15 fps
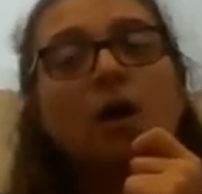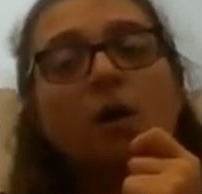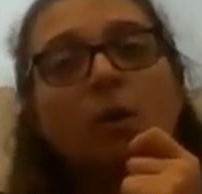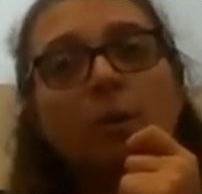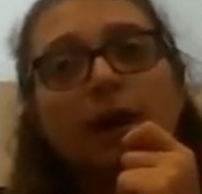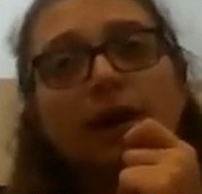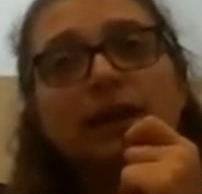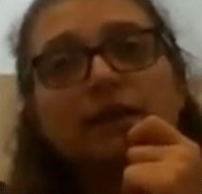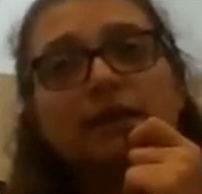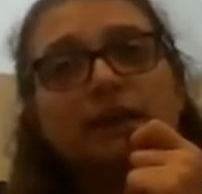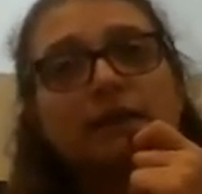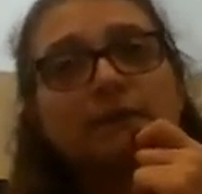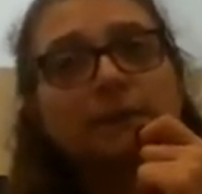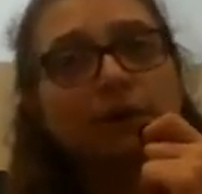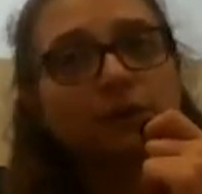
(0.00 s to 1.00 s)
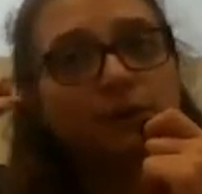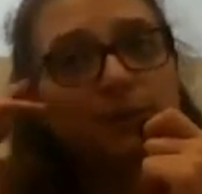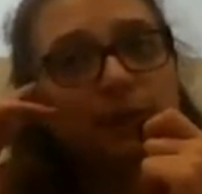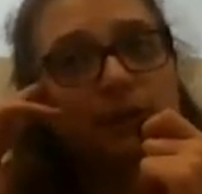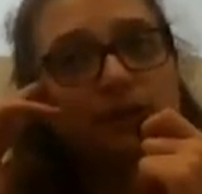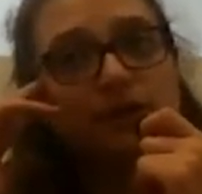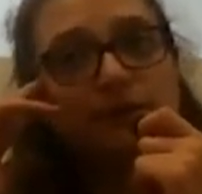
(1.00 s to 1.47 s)
A way to think about the
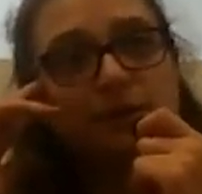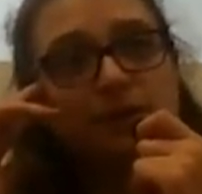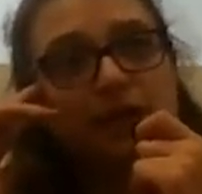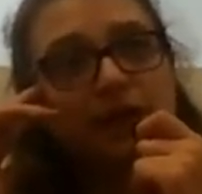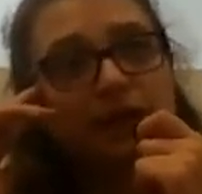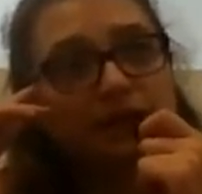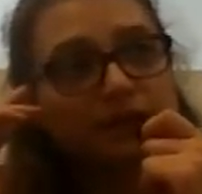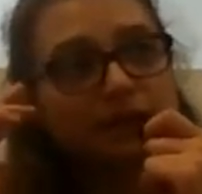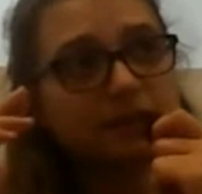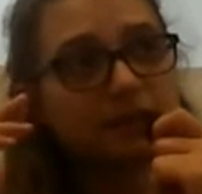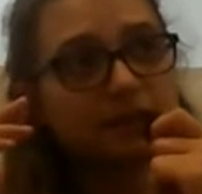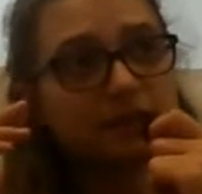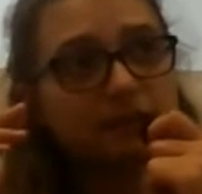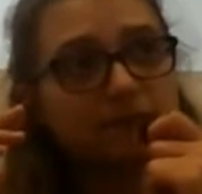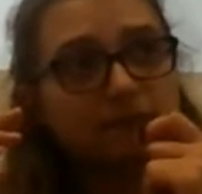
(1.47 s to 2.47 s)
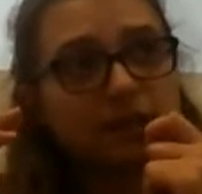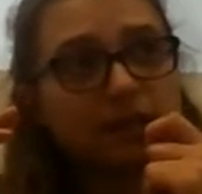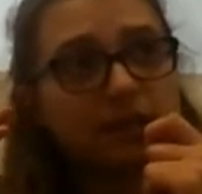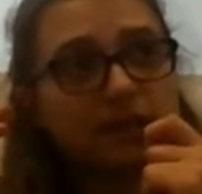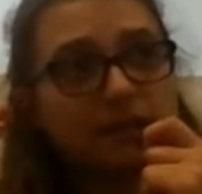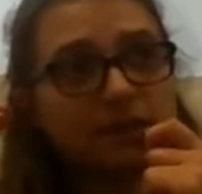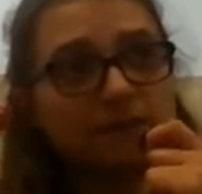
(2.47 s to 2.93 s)
parasympathetic system
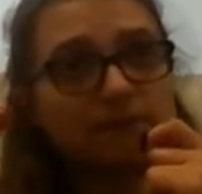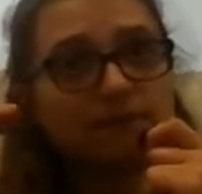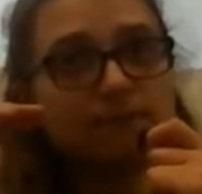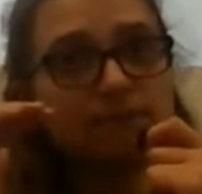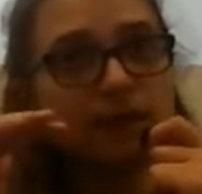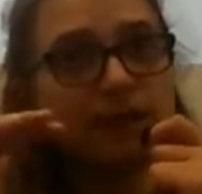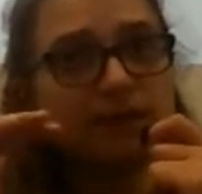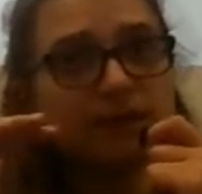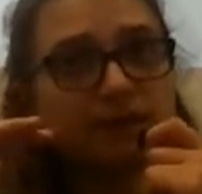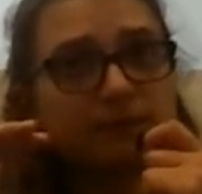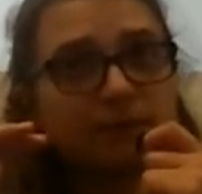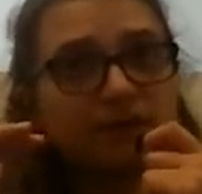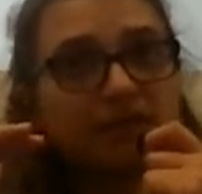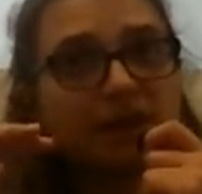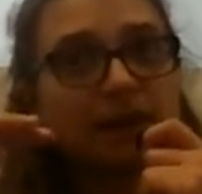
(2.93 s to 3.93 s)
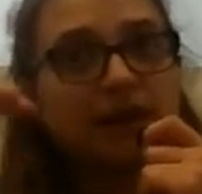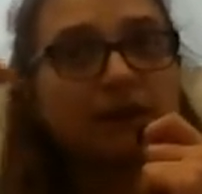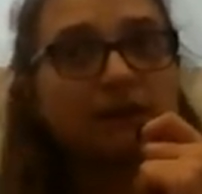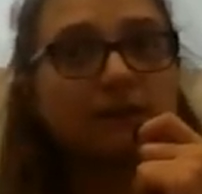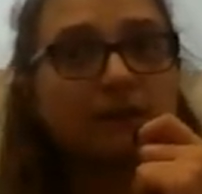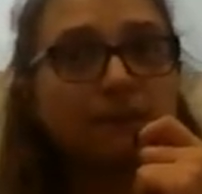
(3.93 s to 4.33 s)
is parasympathetic,